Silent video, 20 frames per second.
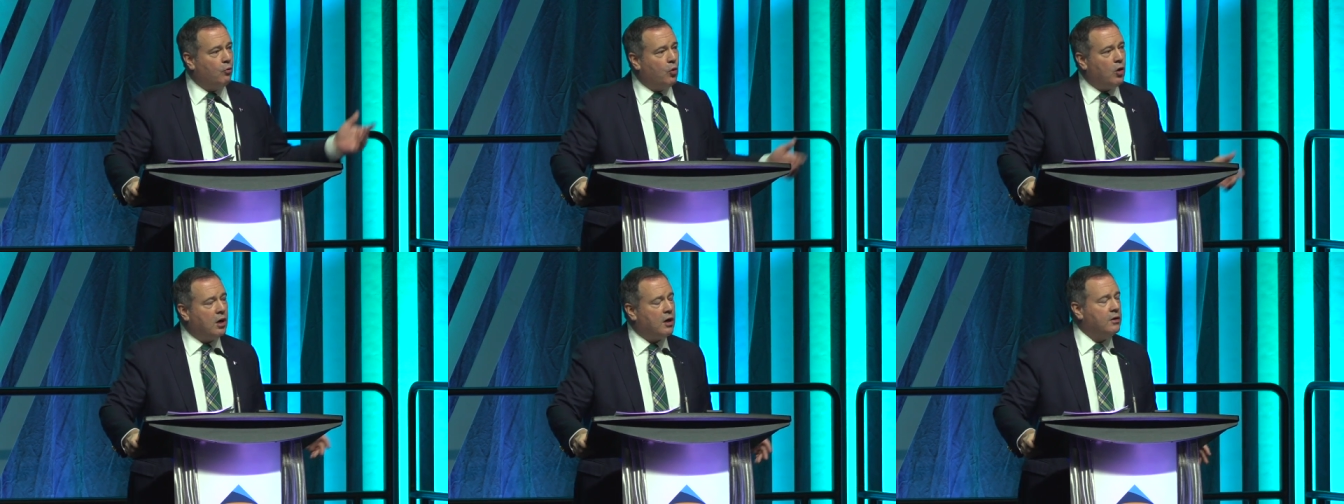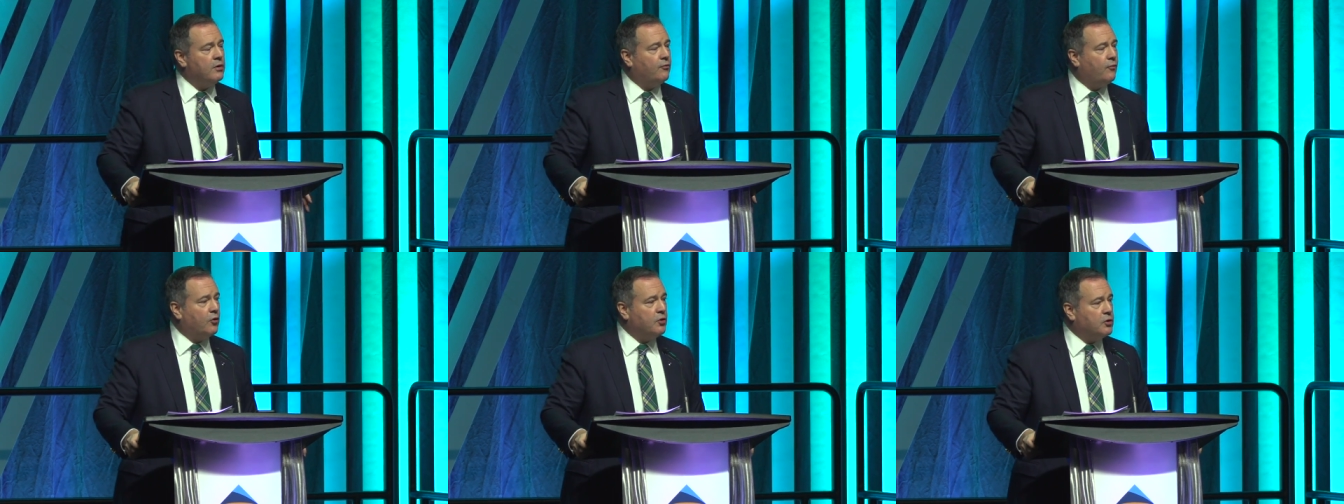
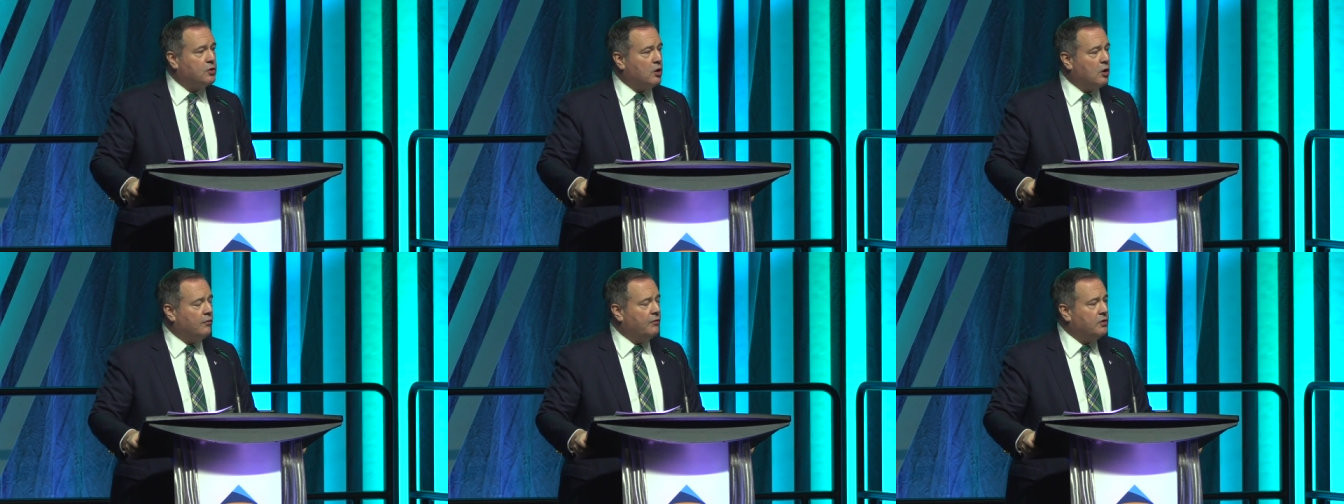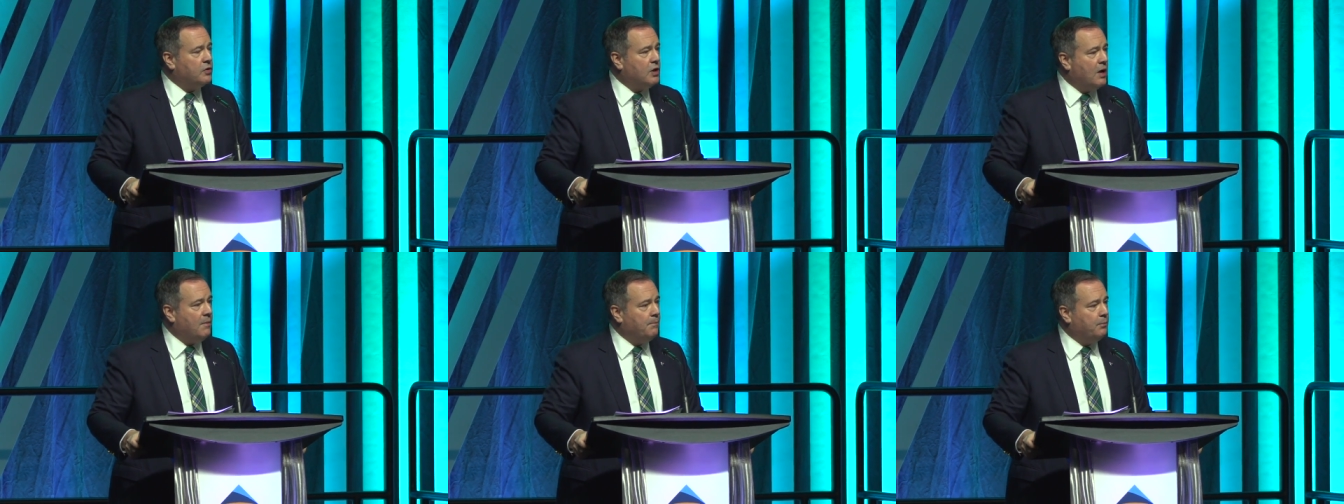working for
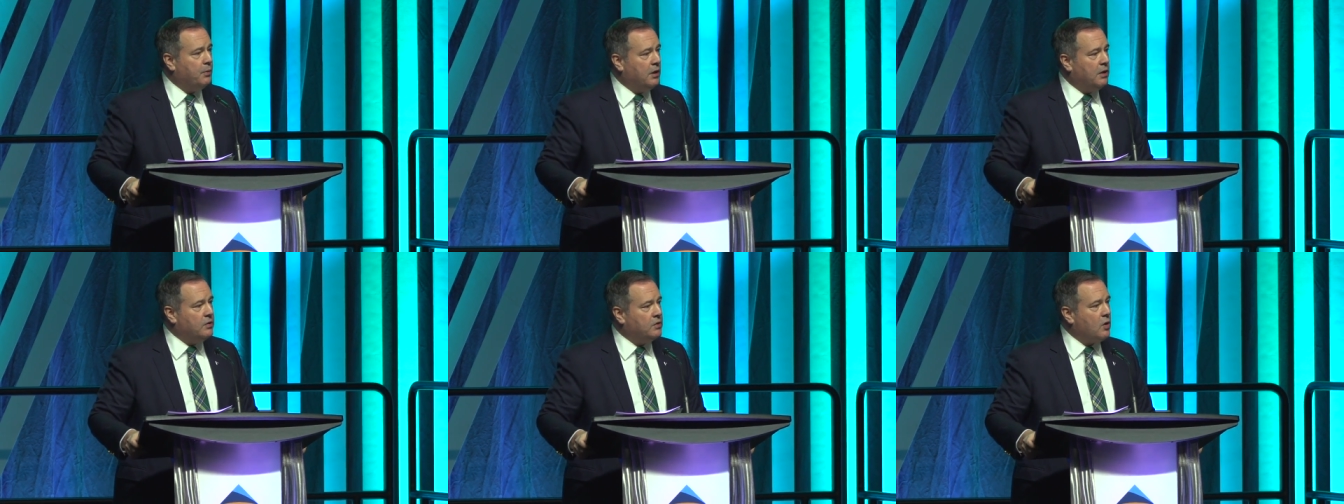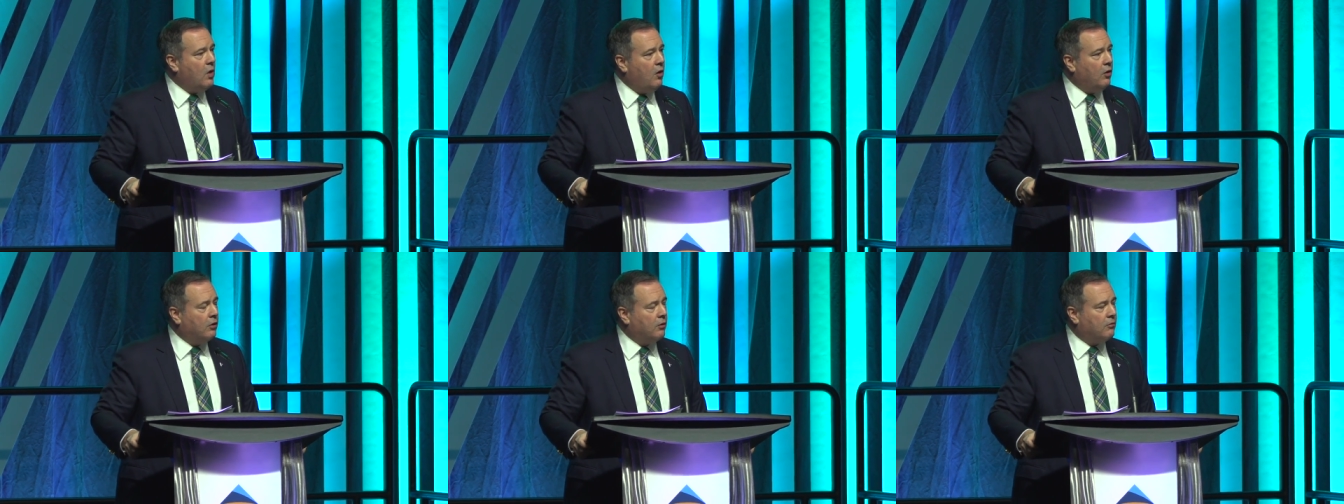service companies
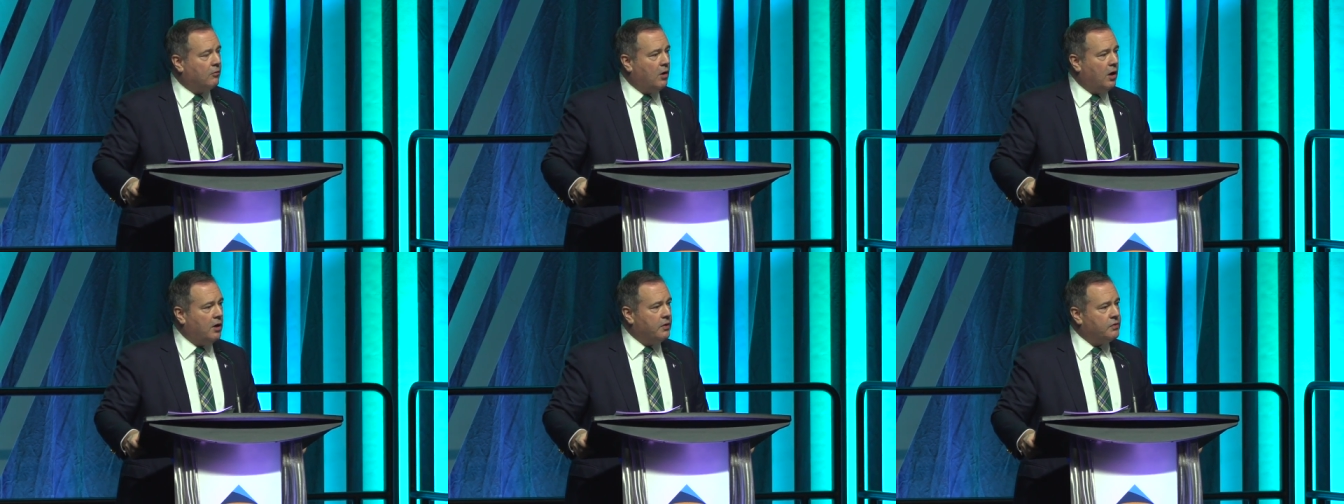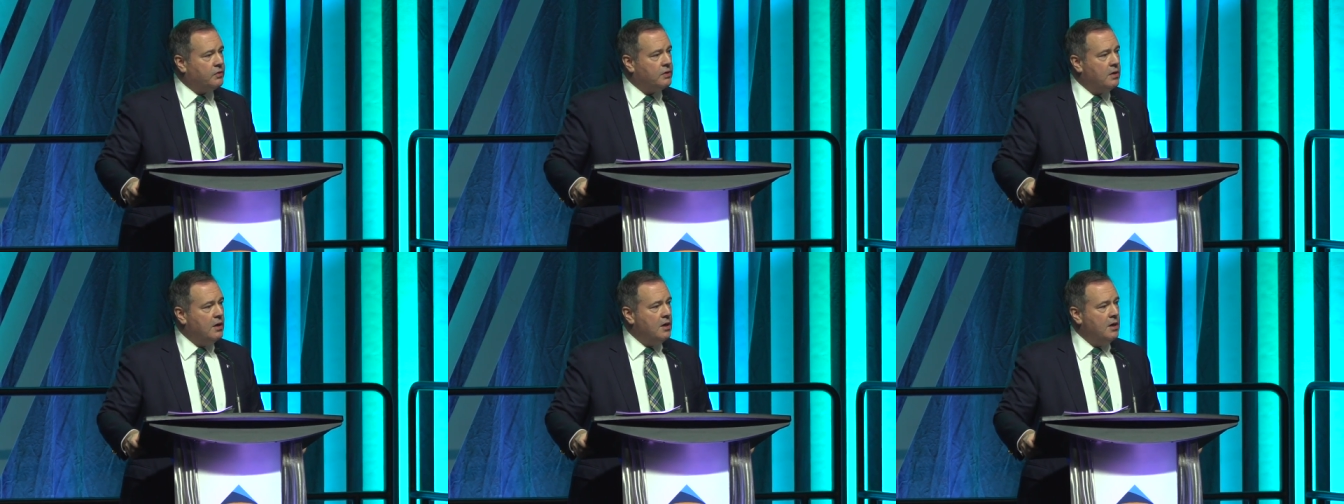all
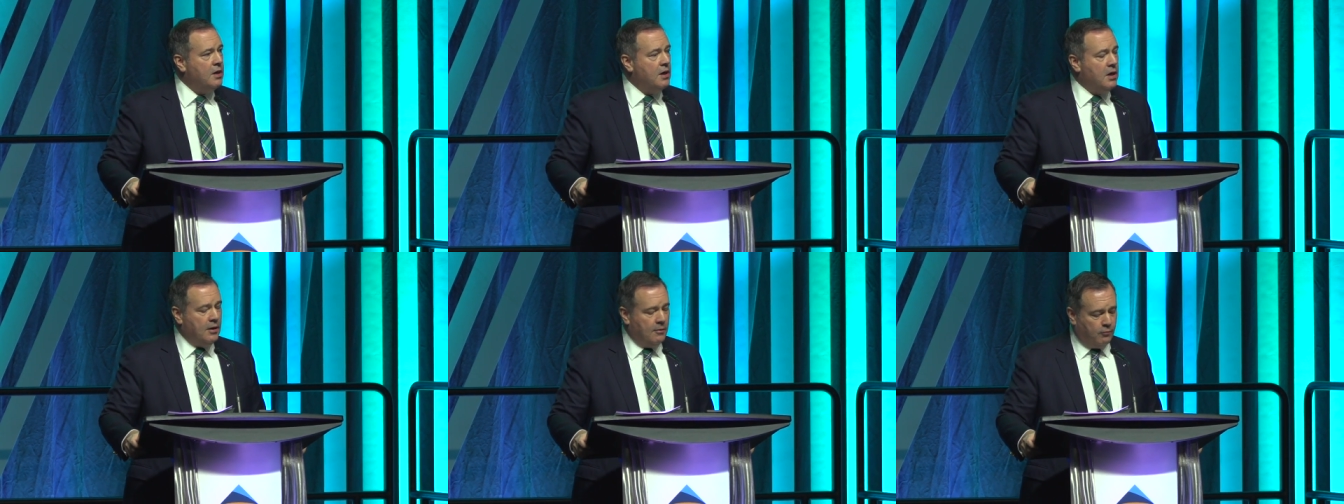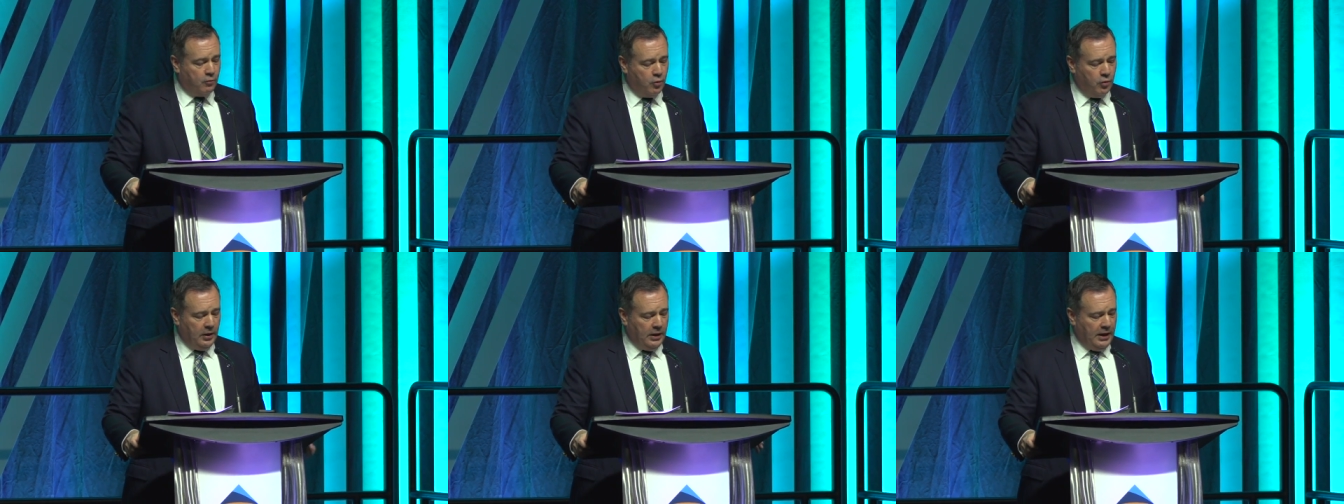across
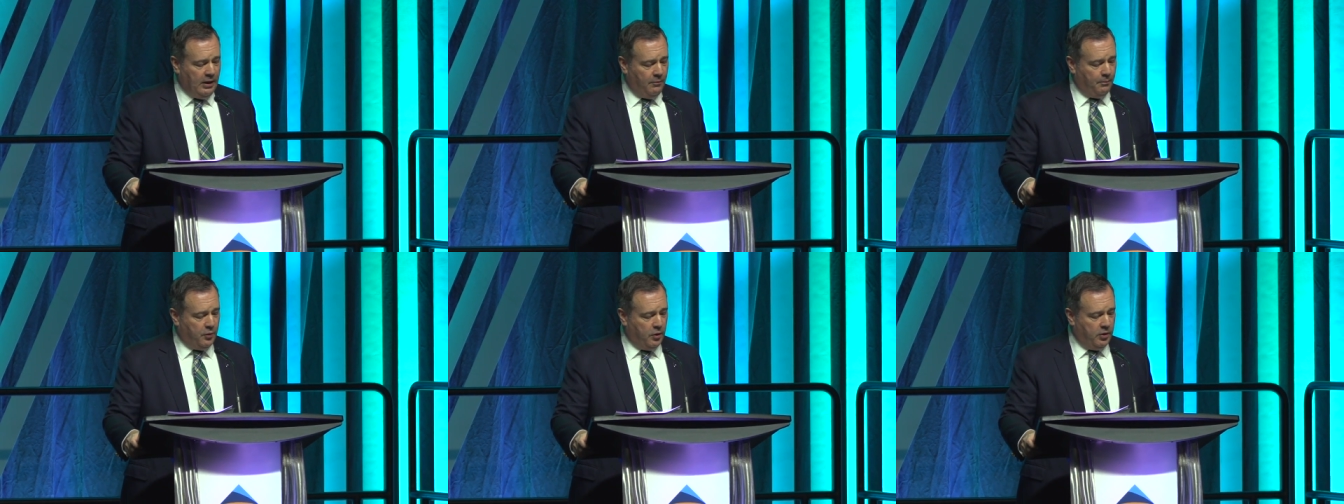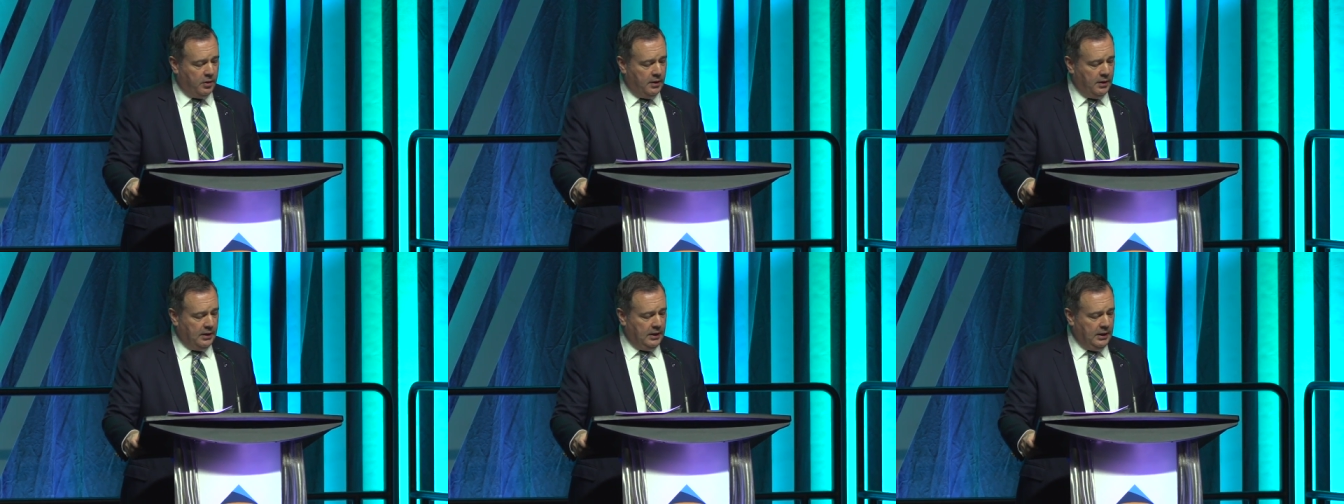rural
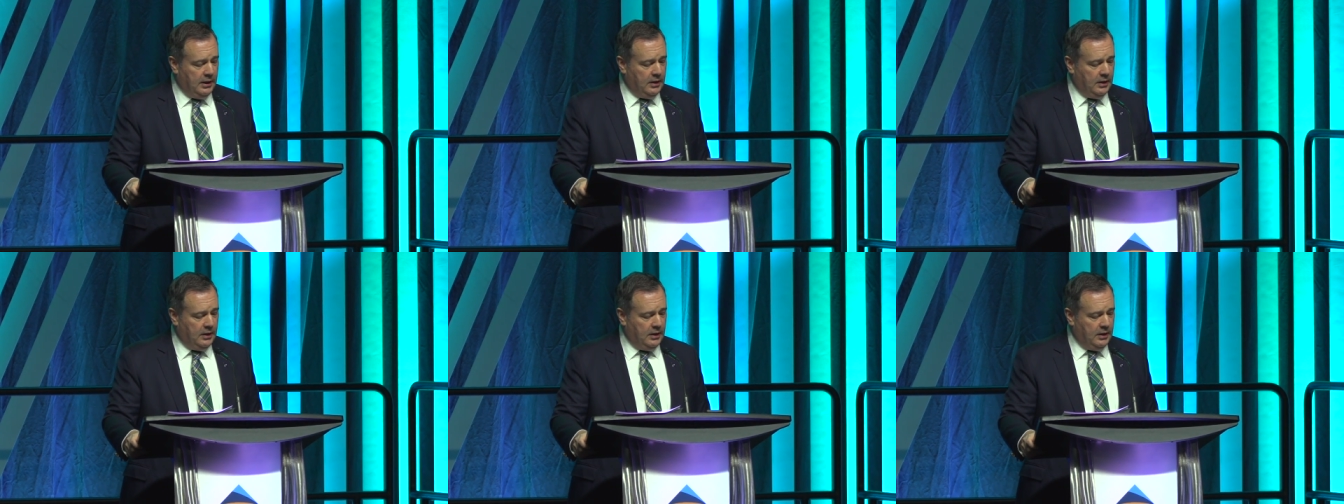Alberta.